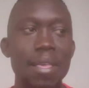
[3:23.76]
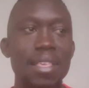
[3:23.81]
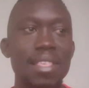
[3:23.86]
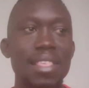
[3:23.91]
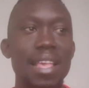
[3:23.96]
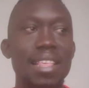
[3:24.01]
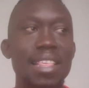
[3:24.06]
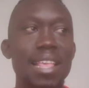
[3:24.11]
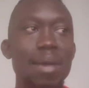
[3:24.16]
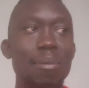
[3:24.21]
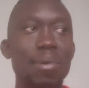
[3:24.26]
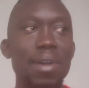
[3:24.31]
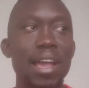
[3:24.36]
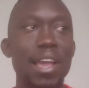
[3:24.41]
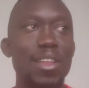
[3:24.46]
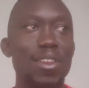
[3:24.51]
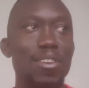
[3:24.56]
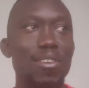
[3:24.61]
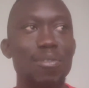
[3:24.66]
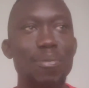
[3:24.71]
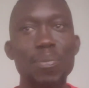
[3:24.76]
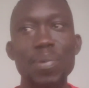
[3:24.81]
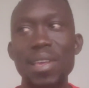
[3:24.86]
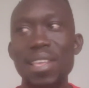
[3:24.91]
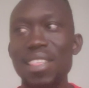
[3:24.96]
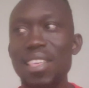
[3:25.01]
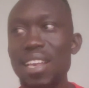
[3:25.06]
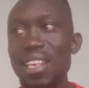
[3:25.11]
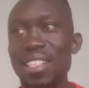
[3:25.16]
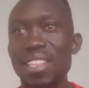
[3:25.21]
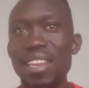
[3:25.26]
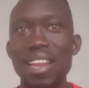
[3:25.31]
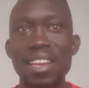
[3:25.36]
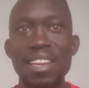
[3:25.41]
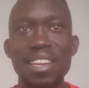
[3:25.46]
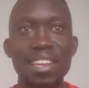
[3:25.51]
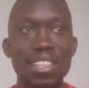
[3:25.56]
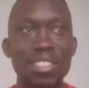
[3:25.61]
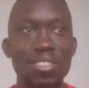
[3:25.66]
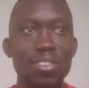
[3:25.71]
some kind of pictures
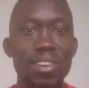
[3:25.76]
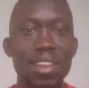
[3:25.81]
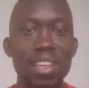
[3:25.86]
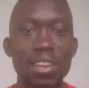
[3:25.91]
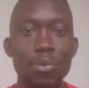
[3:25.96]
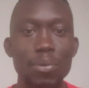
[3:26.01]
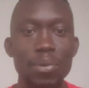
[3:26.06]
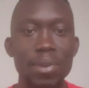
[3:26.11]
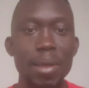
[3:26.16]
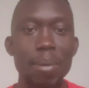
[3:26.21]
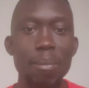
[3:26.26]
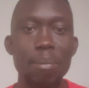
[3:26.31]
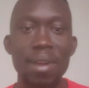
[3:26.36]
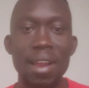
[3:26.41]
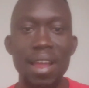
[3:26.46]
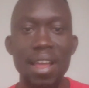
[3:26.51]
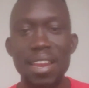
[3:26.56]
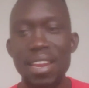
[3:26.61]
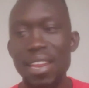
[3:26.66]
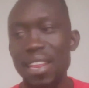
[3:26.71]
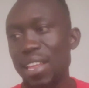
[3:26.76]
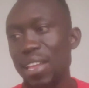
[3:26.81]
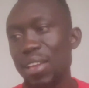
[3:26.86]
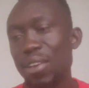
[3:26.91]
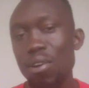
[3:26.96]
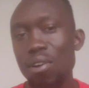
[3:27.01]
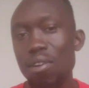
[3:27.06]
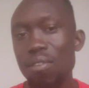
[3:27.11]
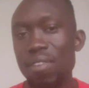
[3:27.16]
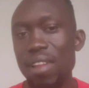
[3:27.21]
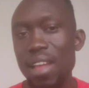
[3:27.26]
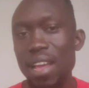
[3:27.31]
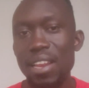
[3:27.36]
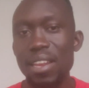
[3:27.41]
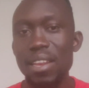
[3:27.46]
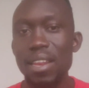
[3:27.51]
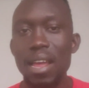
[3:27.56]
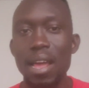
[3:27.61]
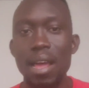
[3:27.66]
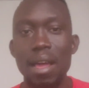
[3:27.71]
that resonate with the branding of
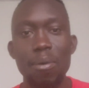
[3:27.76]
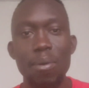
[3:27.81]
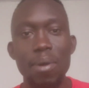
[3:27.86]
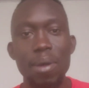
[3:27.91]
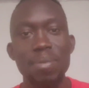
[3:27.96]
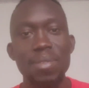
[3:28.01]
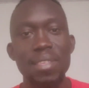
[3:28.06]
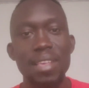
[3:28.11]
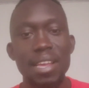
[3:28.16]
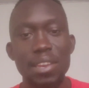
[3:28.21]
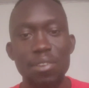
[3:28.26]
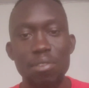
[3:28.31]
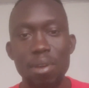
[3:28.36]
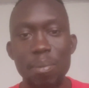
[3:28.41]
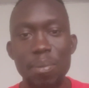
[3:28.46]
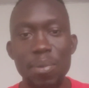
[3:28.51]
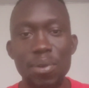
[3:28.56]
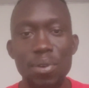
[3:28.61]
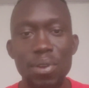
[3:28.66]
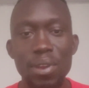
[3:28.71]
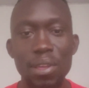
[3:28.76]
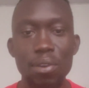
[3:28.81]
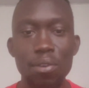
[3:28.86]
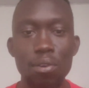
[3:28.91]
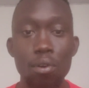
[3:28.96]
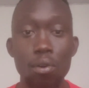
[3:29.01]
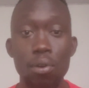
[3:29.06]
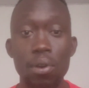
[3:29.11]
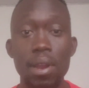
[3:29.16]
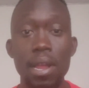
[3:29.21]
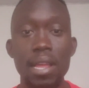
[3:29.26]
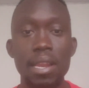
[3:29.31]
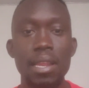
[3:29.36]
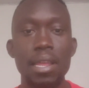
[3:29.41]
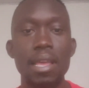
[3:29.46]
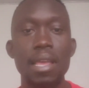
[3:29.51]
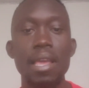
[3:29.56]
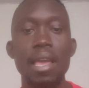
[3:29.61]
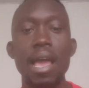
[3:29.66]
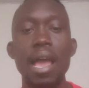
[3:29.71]
that website you are building, or that
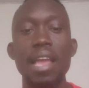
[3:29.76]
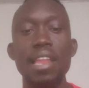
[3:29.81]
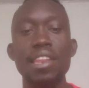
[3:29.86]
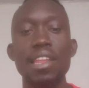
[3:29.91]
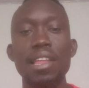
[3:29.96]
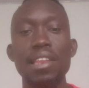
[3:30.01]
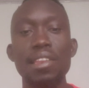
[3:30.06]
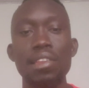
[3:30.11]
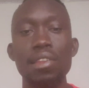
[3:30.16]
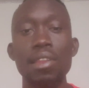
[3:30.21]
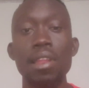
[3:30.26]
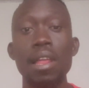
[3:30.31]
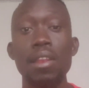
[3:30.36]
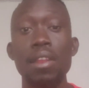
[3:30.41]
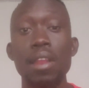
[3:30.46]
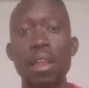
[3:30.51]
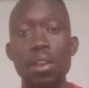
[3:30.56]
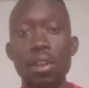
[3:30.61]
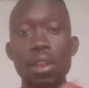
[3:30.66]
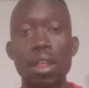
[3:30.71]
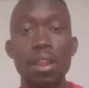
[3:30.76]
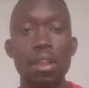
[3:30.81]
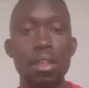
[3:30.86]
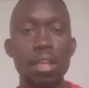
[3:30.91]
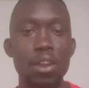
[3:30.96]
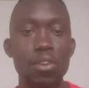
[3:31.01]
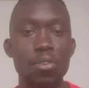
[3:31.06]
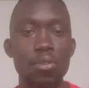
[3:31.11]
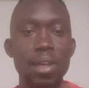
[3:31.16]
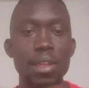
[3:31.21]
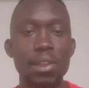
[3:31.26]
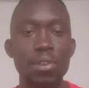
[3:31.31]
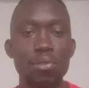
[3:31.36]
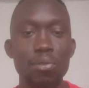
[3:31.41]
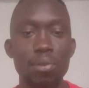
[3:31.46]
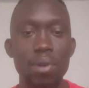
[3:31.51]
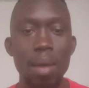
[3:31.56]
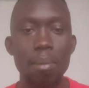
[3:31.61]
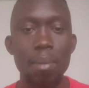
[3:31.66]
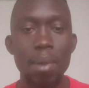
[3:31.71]
identity that you are trying
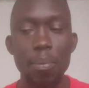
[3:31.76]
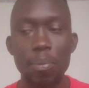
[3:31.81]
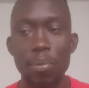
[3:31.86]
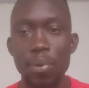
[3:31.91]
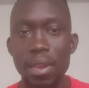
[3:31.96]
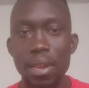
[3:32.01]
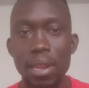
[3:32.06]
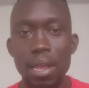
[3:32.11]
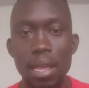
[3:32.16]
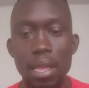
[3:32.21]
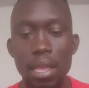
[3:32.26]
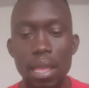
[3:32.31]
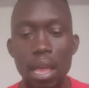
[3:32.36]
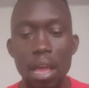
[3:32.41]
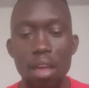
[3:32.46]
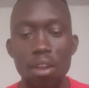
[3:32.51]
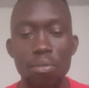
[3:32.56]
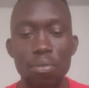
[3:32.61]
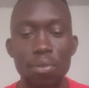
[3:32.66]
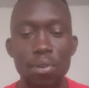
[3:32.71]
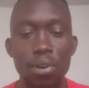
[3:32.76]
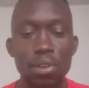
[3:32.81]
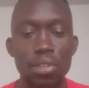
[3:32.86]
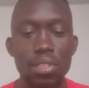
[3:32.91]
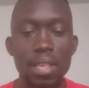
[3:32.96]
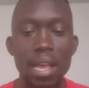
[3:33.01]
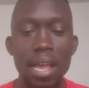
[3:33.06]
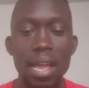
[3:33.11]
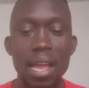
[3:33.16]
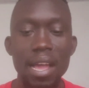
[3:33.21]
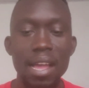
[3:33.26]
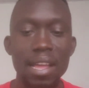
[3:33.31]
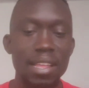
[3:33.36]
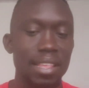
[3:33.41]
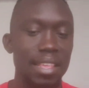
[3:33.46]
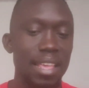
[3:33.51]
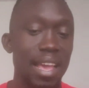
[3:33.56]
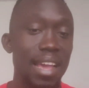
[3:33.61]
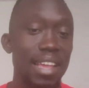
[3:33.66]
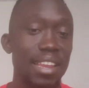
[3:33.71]
to come up with. And of course,
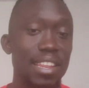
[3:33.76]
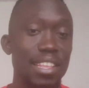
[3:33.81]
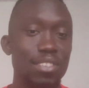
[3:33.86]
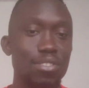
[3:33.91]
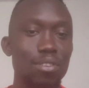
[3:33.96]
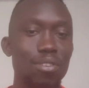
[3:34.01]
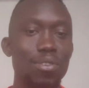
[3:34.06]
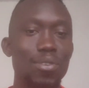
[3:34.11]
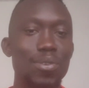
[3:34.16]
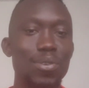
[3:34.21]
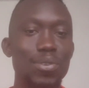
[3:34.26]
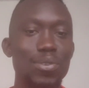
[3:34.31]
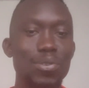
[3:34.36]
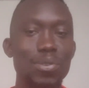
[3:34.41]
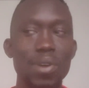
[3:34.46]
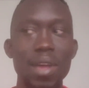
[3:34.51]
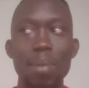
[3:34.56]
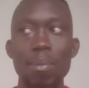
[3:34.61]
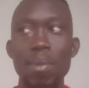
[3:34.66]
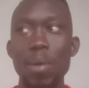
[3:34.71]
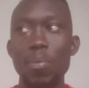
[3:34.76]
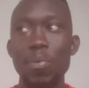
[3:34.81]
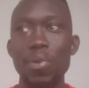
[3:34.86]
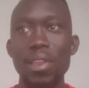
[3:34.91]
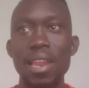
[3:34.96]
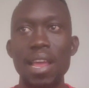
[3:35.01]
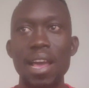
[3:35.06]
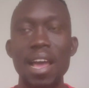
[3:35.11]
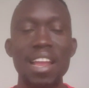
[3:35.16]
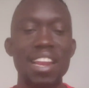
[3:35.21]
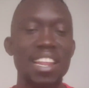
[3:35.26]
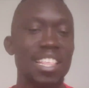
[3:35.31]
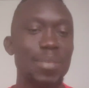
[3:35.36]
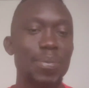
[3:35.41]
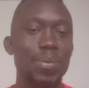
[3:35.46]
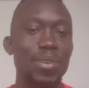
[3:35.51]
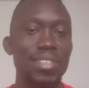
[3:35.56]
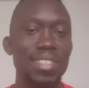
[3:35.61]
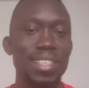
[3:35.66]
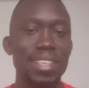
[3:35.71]
yeah, it is so good to come up with a
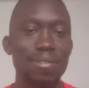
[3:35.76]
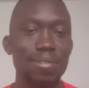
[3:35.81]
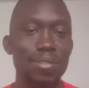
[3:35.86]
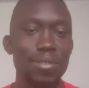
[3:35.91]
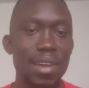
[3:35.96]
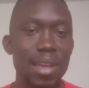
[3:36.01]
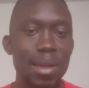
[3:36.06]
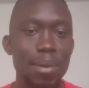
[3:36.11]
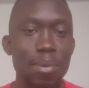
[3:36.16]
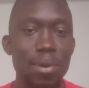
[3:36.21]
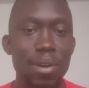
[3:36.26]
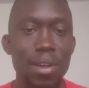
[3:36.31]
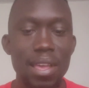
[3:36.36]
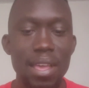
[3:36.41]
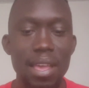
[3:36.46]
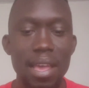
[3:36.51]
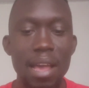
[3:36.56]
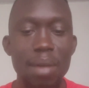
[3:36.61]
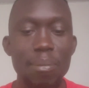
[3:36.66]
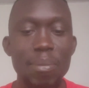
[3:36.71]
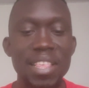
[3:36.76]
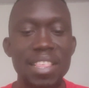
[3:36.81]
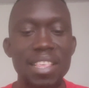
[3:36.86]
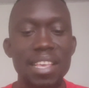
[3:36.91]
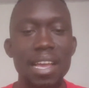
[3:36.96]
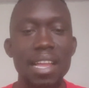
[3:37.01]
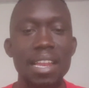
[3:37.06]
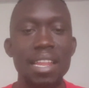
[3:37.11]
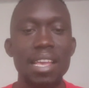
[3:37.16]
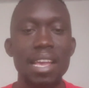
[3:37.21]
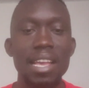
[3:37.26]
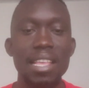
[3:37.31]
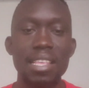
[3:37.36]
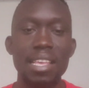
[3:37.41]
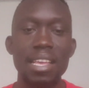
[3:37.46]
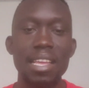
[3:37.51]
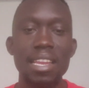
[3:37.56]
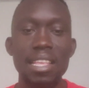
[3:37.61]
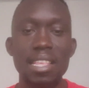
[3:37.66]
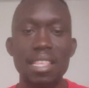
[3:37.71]
responsive web. Basically,
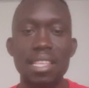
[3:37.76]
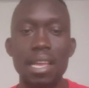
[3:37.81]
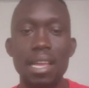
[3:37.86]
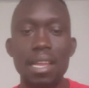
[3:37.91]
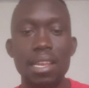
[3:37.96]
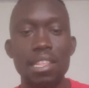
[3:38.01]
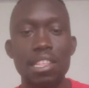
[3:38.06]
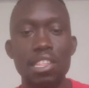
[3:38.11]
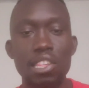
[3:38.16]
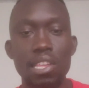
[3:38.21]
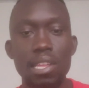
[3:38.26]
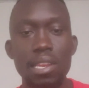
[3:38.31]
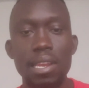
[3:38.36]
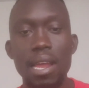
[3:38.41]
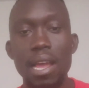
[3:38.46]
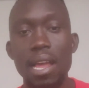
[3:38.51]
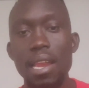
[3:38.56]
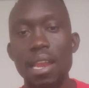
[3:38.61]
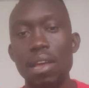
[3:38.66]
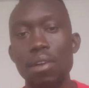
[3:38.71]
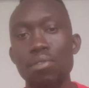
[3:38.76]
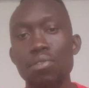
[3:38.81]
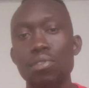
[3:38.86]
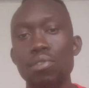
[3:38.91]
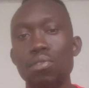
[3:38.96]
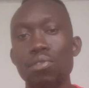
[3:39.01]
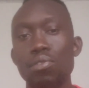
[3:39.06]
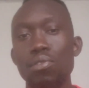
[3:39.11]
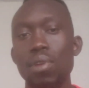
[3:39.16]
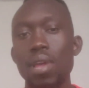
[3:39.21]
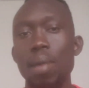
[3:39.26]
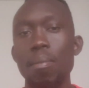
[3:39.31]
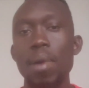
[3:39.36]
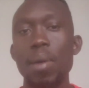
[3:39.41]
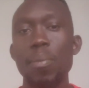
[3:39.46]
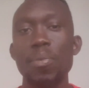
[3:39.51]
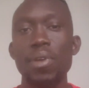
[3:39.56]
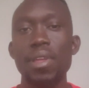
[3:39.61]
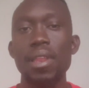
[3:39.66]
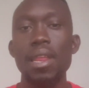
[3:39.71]
cascading style sheet allows you to come
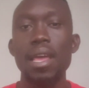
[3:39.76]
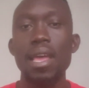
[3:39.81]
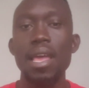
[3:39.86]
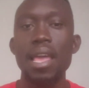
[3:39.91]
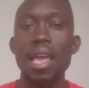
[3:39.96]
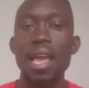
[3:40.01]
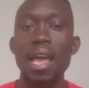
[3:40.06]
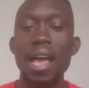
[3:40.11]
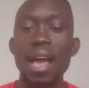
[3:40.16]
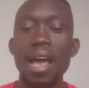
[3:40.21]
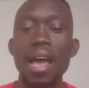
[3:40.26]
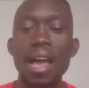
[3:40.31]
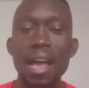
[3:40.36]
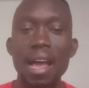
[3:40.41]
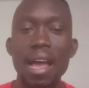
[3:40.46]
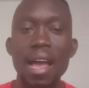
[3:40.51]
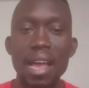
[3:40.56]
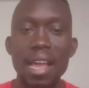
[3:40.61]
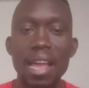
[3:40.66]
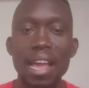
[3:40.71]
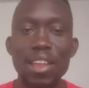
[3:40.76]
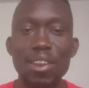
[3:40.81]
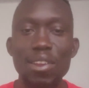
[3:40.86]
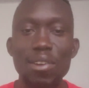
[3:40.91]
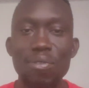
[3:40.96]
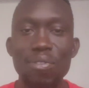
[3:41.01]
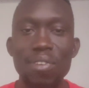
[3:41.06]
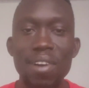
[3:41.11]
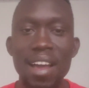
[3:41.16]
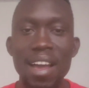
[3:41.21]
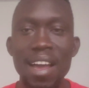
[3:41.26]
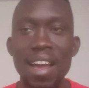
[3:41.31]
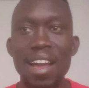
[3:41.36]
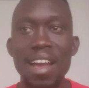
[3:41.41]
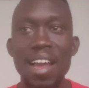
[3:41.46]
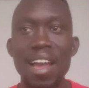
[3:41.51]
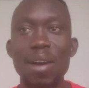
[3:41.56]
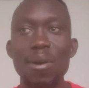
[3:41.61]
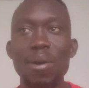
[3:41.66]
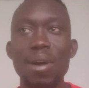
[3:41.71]
up with a kind of
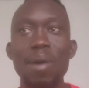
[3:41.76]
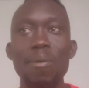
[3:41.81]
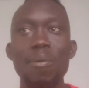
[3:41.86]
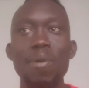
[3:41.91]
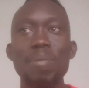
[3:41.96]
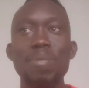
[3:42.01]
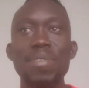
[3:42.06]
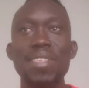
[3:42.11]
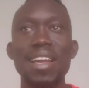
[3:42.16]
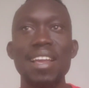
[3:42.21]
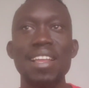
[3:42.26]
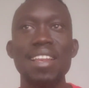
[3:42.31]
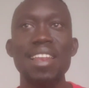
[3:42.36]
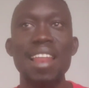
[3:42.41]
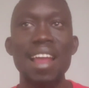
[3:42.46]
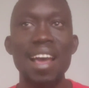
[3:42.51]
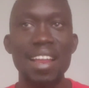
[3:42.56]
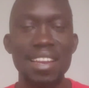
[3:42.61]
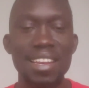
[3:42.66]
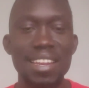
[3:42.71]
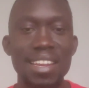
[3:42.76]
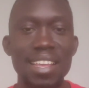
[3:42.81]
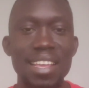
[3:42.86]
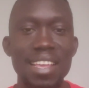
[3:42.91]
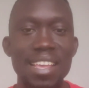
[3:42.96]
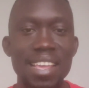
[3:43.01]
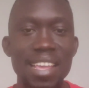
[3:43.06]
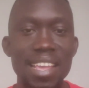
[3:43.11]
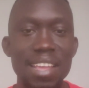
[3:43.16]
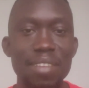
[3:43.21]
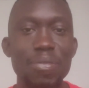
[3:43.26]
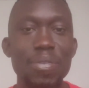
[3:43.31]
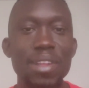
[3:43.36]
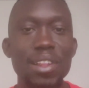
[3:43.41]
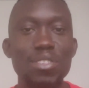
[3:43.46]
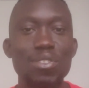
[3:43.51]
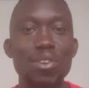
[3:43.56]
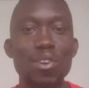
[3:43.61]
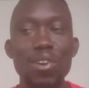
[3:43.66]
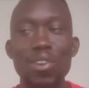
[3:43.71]
a website that
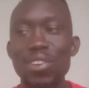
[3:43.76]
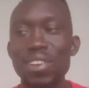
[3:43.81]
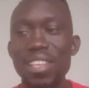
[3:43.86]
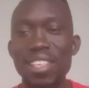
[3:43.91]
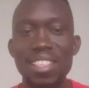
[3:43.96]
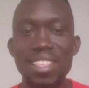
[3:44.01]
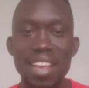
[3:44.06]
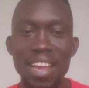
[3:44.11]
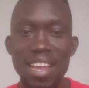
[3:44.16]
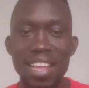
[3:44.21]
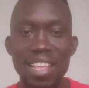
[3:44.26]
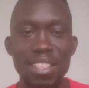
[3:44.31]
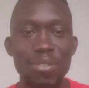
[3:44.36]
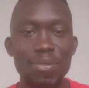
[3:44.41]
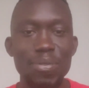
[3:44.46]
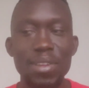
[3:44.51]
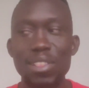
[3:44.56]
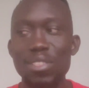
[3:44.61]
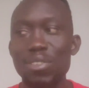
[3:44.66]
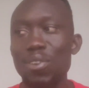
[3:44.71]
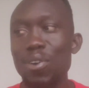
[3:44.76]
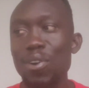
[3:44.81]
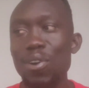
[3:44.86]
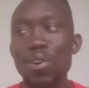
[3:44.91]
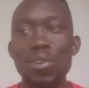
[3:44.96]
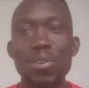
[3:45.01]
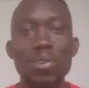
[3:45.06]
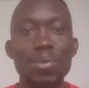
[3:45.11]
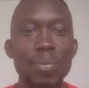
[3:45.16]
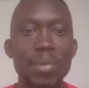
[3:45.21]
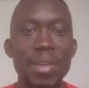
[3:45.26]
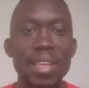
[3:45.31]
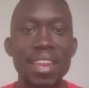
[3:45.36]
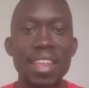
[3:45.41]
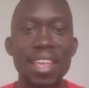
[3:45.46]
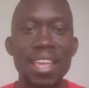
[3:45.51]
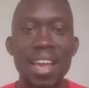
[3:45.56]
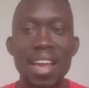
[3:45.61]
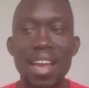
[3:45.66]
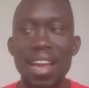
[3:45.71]
fits all designs, fits all
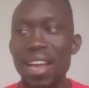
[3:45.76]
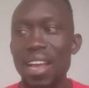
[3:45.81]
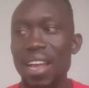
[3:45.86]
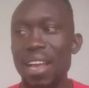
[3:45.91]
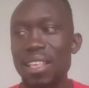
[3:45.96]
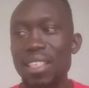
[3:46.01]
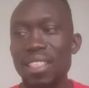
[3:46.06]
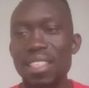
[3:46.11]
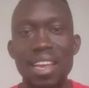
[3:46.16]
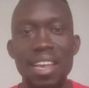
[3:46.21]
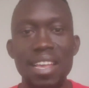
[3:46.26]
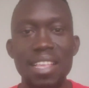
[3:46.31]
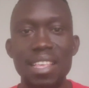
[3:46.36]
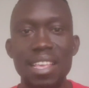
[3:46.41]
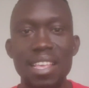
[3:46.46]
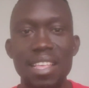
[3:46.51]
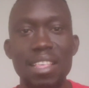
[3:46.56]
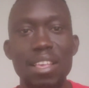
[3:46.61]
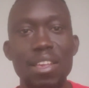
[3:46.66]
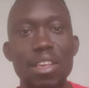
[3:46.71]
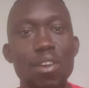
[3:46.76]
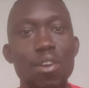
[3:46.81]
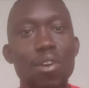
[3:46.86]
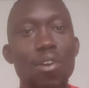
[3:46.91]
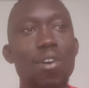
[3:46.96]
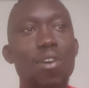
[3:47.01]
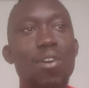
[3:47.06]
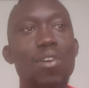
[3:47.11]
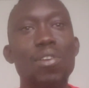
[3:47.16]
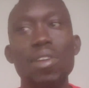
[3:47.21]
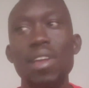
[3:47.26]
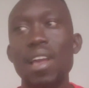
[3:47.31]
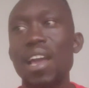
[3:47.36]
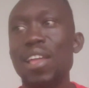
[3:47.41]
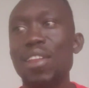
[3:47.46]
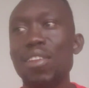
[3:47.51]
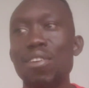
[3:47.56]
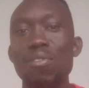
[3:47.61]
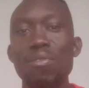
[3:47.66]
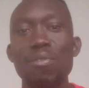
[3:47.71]
media sizes, all
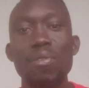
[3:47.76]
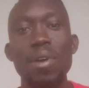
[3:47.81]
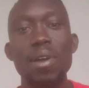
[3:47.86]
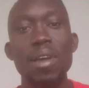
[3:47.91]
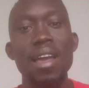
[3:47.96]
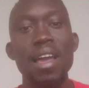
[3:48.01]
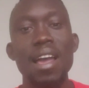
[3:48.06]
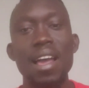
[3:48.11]
kind of